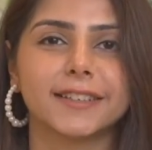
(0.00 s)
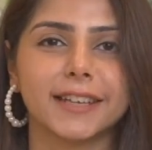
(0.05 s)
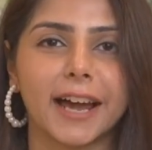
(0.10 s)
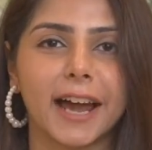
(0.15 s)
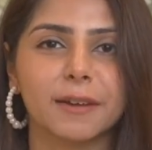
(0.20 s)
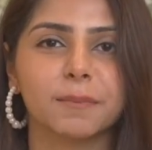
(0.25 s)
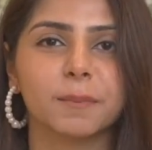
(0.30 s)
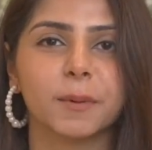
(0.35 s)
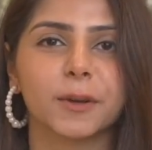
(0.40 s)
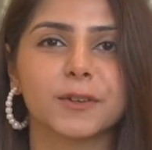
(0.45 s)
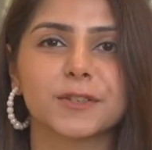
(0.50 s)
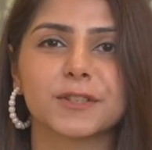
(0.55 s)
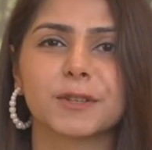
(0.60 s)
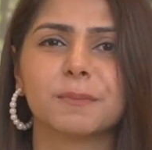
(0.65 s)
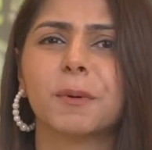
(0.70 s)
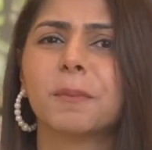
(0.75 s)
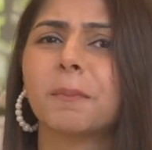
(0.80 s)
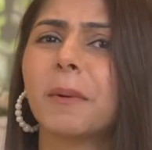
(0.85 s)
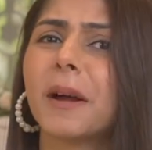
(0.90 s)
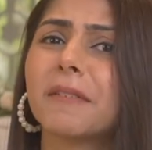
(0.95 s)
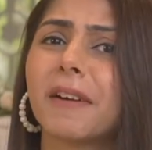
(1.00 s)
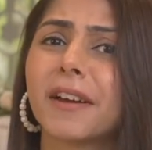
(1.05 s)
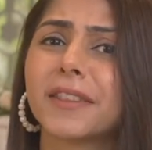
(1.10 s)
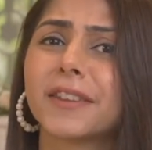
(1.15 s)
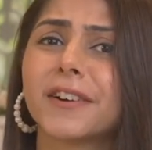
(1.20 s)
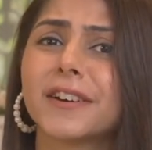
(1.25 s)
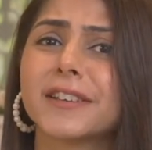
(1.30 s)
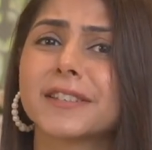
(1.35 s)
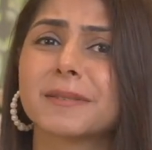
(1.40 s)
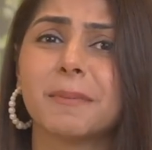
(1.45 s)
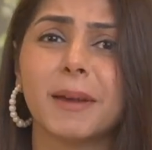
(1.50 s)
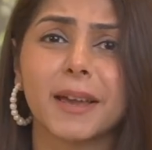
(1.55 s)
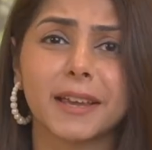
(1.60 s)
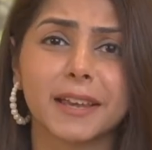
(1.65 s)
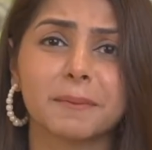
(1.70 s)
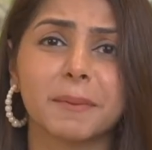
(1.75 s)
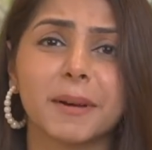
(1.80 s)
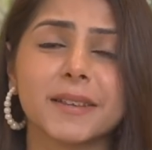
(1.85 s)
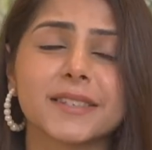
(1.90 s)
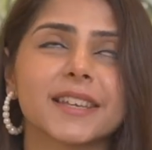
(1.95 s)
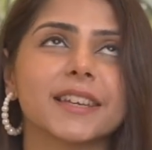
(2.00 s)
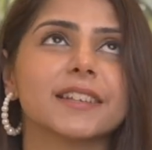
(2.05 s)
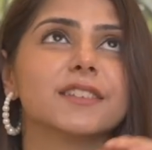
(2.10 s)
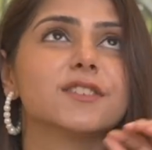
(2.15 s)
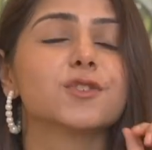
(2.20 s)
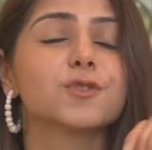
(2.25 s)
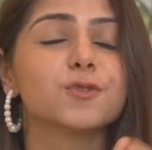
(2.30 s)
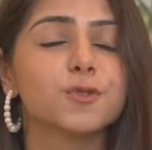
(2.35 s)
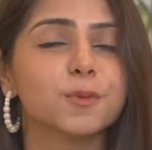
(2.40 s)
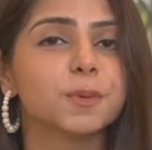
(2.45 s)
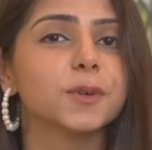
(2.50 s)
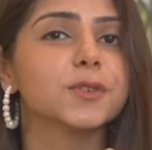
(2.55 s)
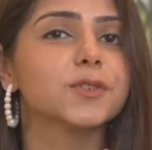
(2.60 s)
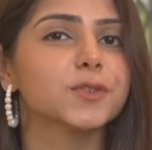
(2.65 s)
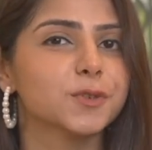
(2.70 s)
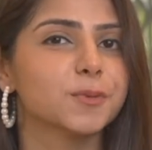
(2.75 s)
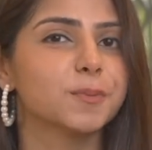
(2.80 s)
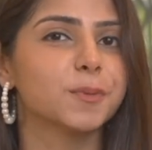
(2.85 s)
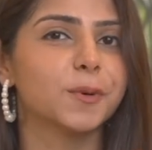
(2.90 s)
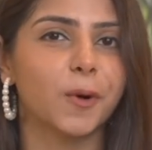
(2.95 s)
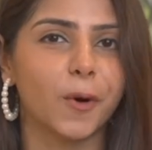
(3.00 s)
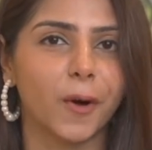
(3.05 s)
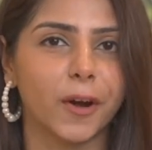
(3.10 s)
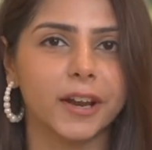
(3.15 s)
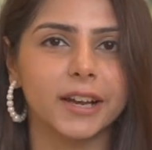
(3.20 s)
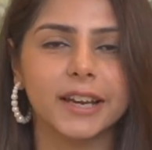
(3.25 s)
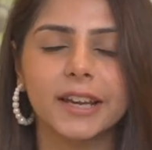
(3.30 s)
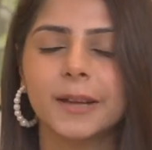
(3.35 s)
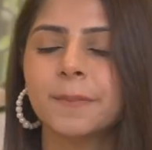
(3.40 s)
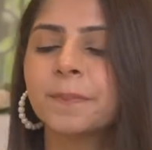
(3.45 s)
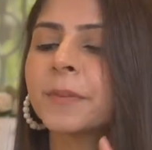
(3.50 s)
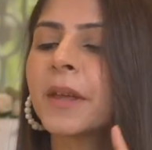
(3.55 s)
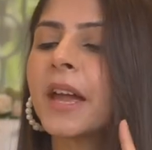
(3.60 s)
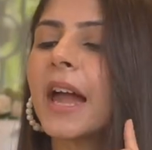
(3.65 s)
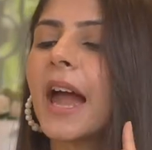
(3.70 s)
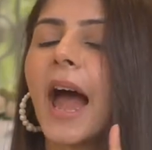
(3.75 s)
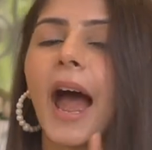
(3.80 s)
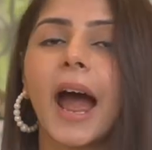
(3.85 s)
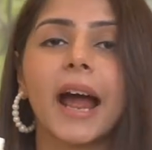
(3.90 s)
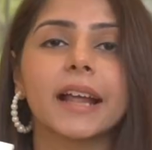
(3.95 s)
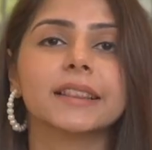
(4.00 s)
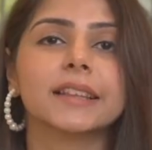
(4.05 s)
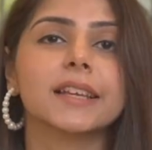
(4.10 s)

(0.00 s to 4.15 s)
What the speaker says: time because the Mumbai weather is making my skin super oily, and